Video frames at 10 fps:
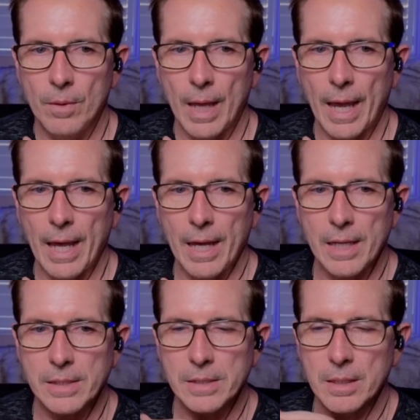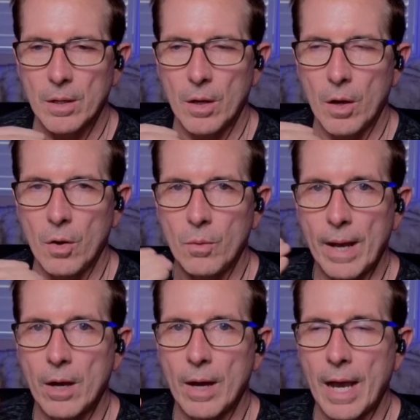as, oh
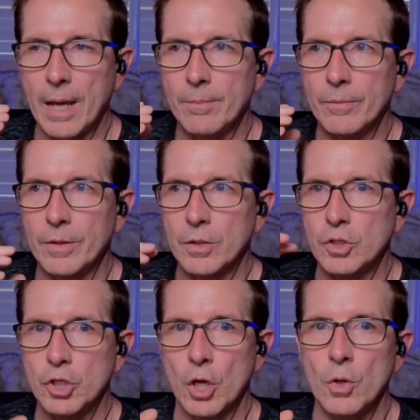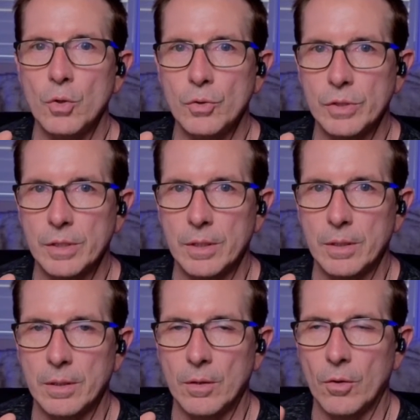wow, I'm the
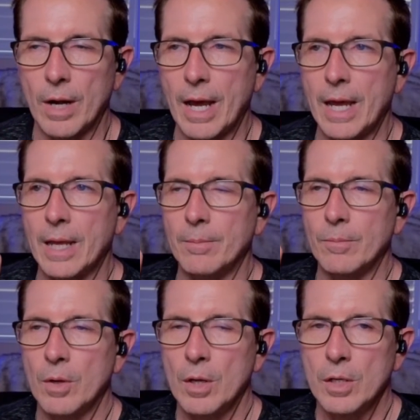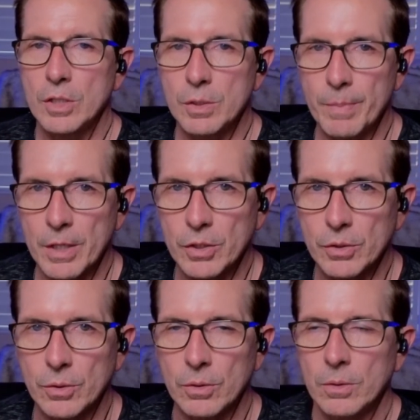chosen or I'm
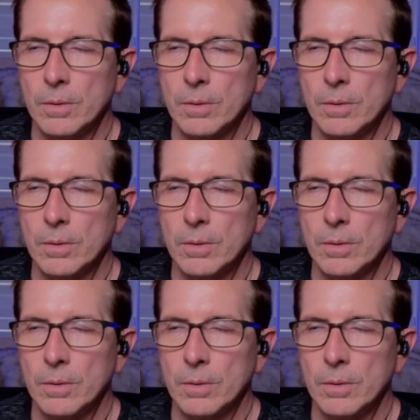special.